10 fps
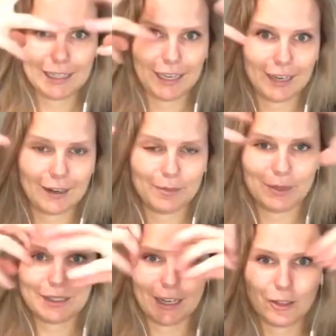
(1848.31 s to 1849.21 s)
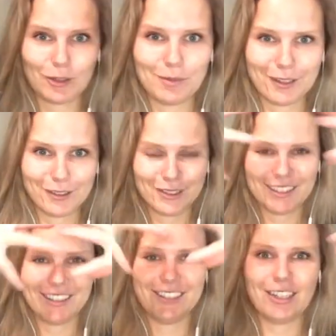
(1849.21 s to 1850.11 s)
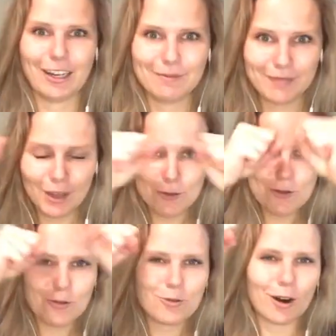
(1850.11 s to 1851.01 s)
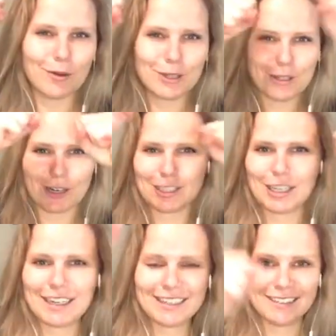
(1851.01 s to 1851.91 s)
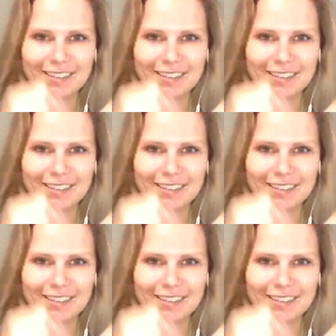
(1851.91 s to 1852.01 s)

the income potential muscle to the gym? Are we stretching?